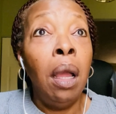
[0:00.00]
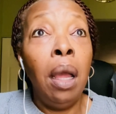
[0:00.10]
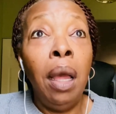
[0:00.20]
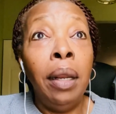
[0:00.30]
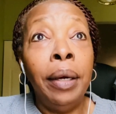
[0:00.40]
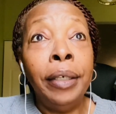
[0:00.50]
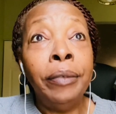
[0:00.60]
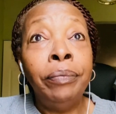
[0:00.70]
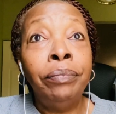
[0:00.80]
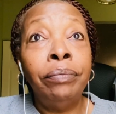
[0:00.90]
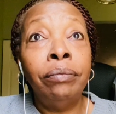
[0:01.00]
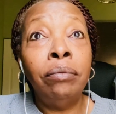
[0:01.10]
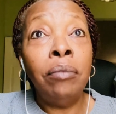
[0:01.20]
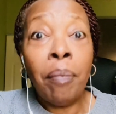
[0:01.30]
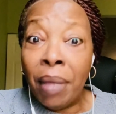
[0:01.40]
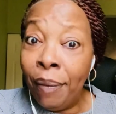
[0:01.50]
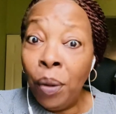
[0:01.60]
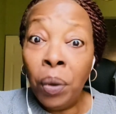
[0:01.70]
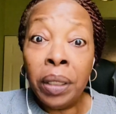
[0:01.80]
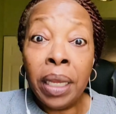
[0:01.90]
And um, maybe
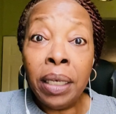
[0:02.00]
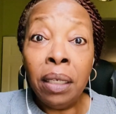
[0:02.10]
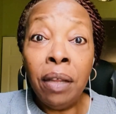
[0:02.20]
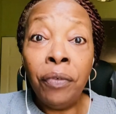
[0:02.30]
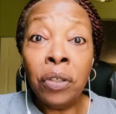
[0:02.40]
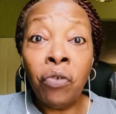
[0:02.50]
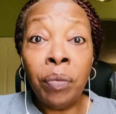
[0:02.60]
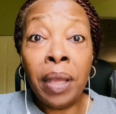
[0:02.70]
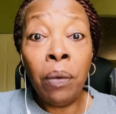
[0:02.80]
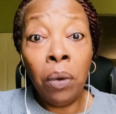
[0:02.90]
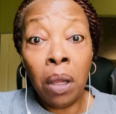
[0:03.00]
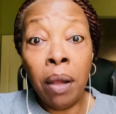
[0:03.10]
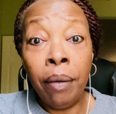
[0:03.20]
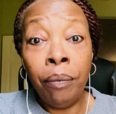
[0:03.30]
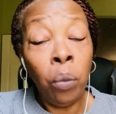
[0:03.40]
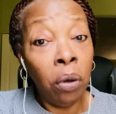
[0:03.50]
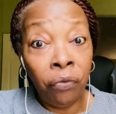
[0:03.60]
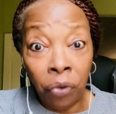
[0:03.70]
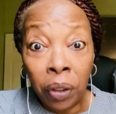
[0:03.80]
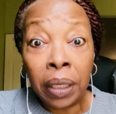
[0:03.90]
one day deliverance from that will come, will
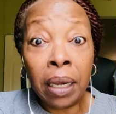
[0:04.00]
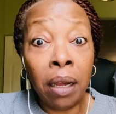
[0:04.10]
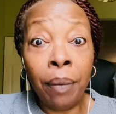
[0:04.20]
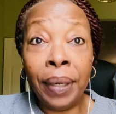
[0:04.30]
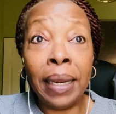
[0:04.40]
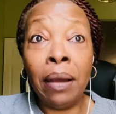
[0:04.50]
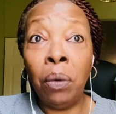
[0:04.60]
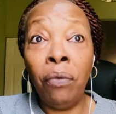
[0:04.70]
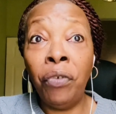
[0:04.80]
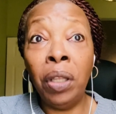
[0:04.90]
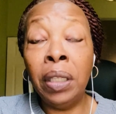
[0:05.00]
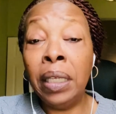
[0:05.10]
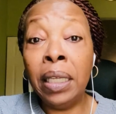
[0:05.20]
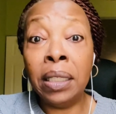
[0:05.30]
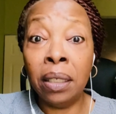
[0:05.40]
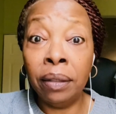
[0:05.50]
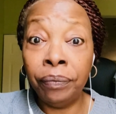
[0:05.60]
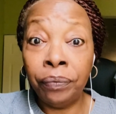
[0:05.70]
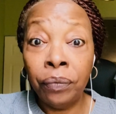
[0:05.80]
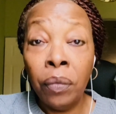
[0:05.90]
fully come, and I won't feel the need to
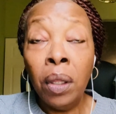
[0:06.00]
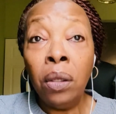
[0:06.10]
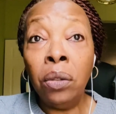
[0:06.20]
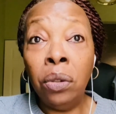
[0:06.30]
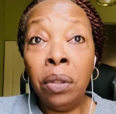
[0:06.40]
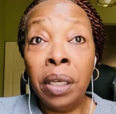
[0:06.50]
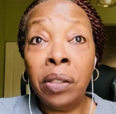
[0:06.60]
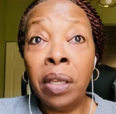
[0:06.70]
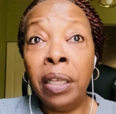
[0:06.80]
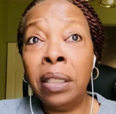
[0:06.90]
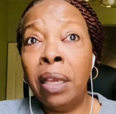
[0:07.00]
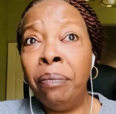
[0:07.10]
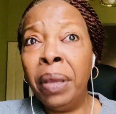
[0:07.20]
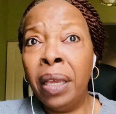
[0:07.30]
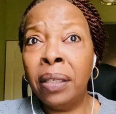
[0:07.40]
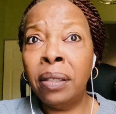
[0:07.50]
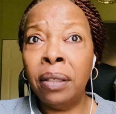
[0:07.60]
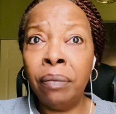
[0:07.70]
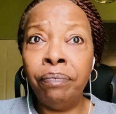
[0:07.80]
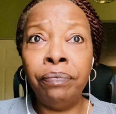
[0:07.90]
do that. So I say best
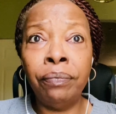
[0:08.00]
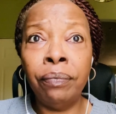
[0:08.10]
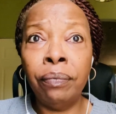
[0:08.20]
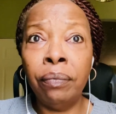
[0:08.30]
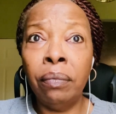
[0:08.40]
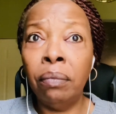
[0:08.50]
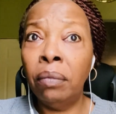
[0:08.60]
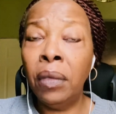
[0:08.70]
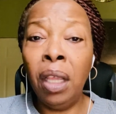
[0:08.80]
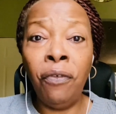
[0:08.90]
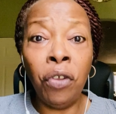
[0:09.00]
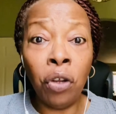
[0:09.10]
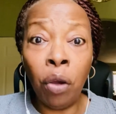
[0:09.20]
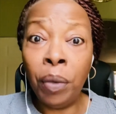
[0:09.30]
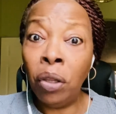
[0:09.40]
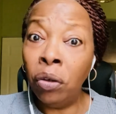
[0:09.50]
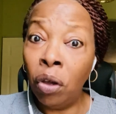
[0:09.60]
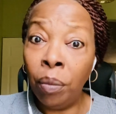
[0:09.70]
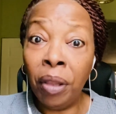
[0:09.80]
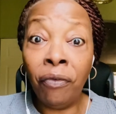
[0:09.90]
if you know me, you
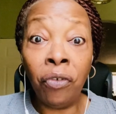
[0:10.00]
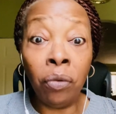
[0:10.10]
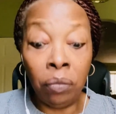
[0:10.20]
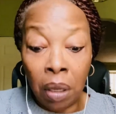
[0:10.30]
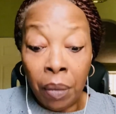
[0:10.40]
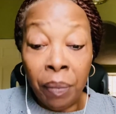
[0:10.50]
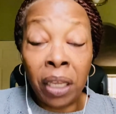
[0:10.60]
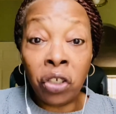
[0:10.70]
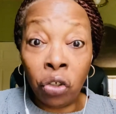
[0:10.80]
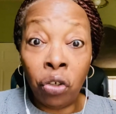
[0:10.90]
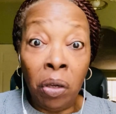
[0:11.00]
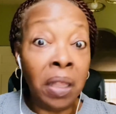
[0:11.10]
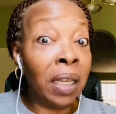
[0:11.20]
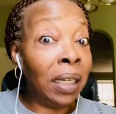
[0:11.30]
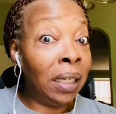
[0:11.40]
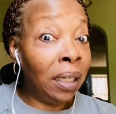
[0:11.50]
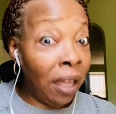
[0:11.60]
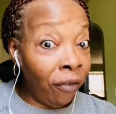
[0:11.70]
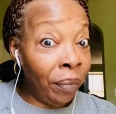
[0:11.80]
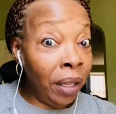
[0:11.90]
know me. If you, I'm gonna make sure you either
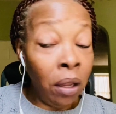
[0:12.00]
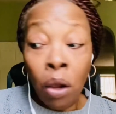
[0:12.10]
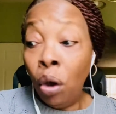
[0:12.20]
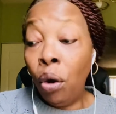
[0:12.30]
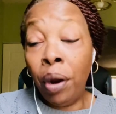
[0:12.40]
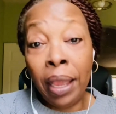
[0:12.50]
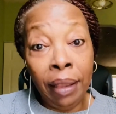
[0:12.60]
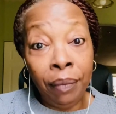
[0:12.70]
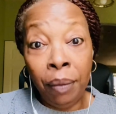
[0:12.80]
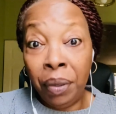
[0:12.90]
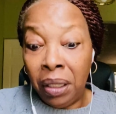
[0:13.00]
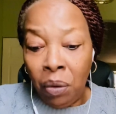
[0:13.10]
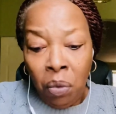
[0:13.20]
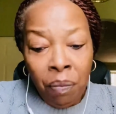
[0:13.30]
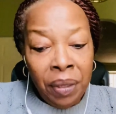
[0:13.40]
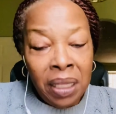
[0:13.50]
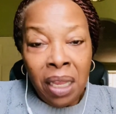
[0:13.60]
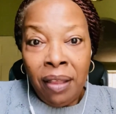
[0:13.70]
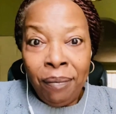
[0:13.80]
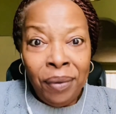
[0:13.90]
love me or hate me, but there won't be that
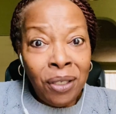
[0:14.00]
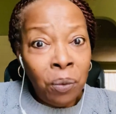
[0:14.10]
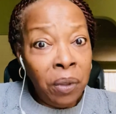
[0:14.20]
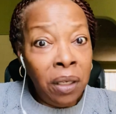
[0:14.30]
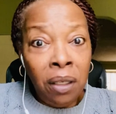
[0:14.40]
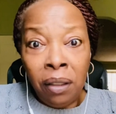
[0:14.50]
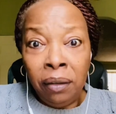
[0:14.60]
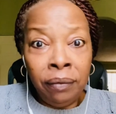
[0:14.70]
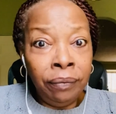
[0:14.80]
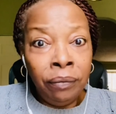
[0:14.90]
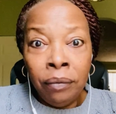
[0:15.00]
in between.